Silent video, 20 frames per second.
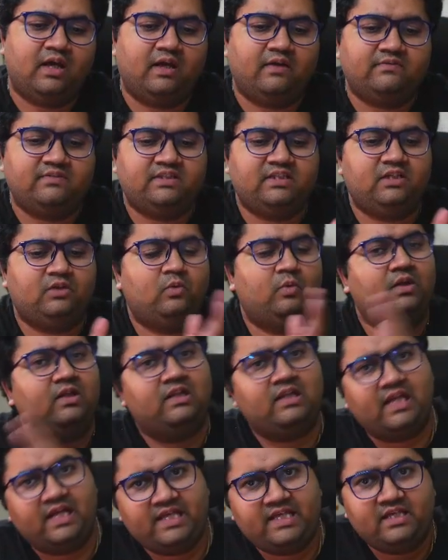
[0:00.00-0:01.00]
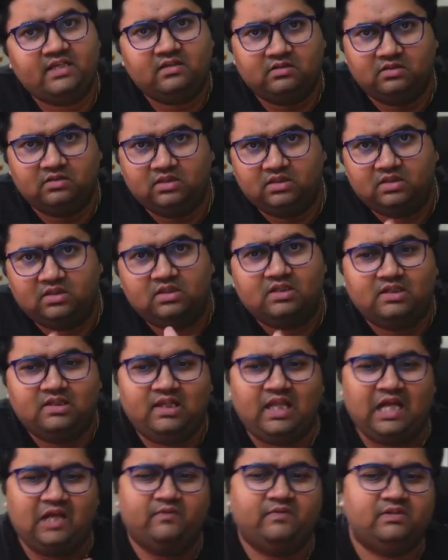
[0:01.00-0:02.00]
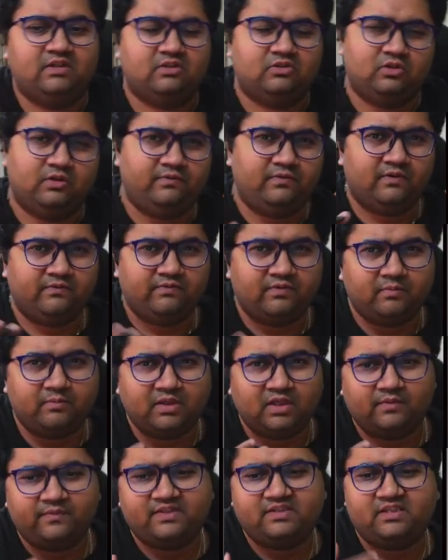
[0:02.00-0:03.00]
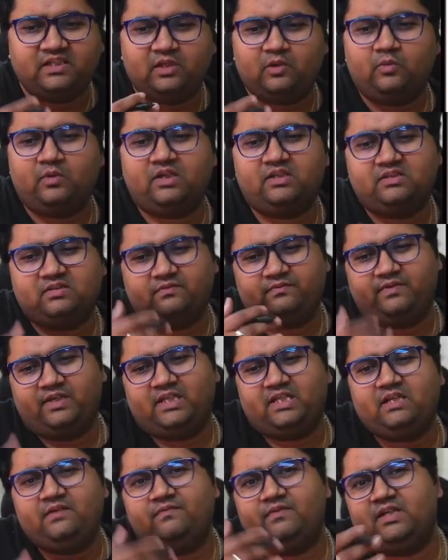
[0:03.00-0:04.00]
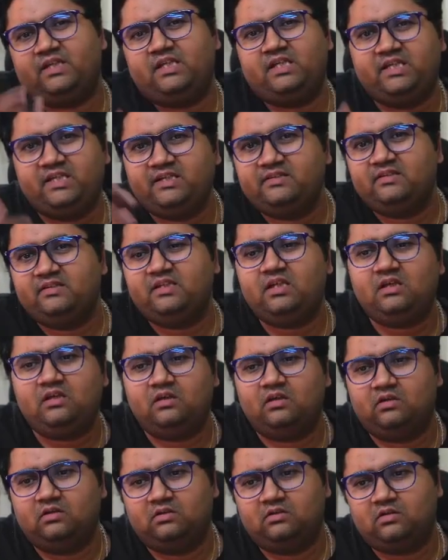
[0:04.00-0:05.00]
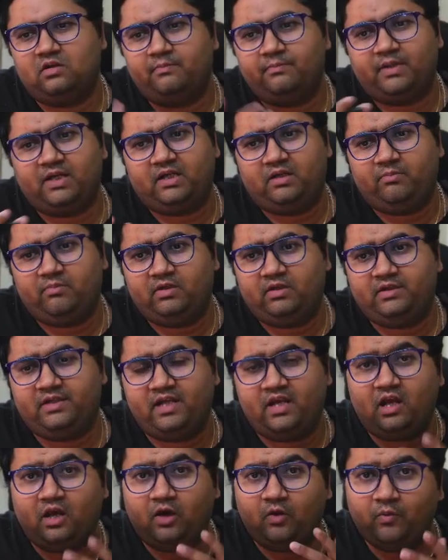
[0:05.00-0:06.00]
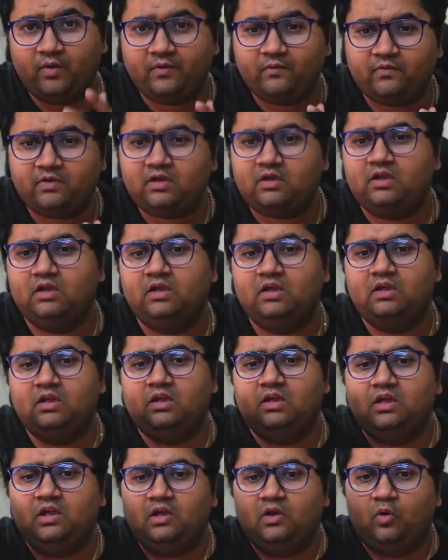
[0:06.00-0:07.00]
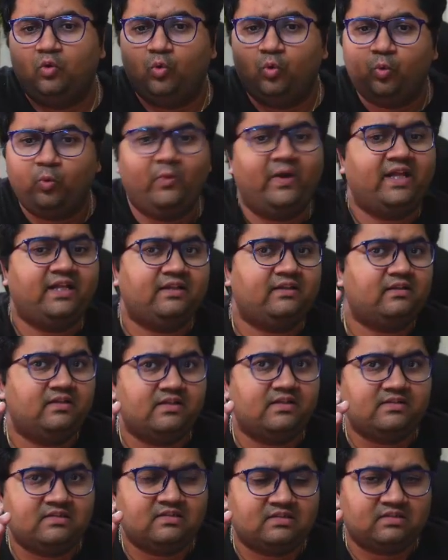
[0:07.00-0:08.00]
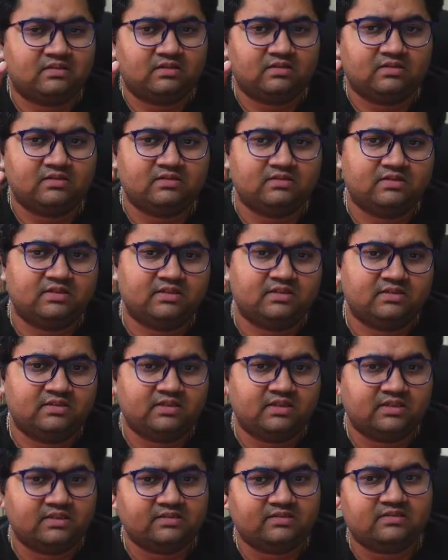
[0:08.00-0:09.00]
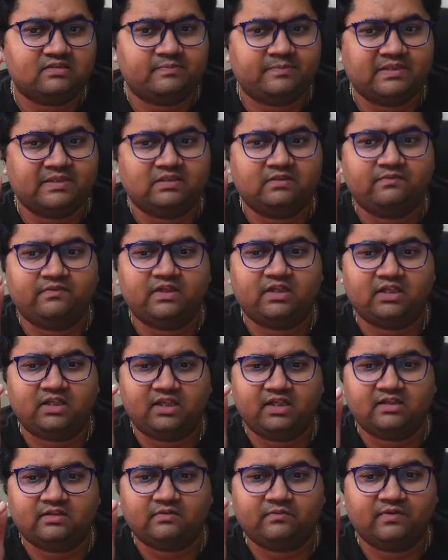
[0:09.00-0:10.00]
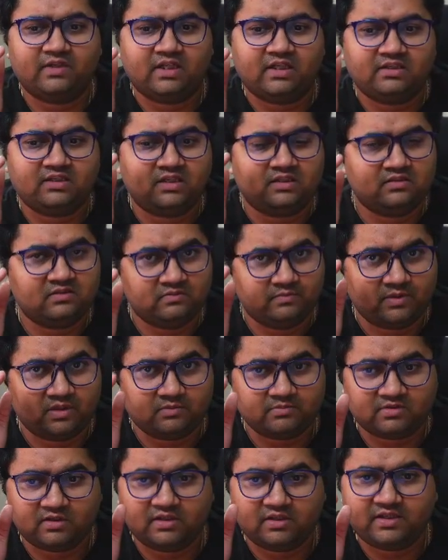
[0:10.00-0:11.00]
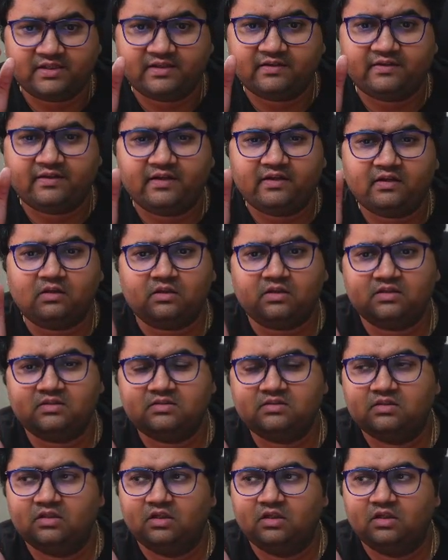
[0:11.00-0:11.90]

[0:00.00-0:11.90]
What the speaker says: SQL-like languages. So if you're familiar with SQL, it's a very, very easy compatibility. However, when there is a specific case where I think this becomes really critical is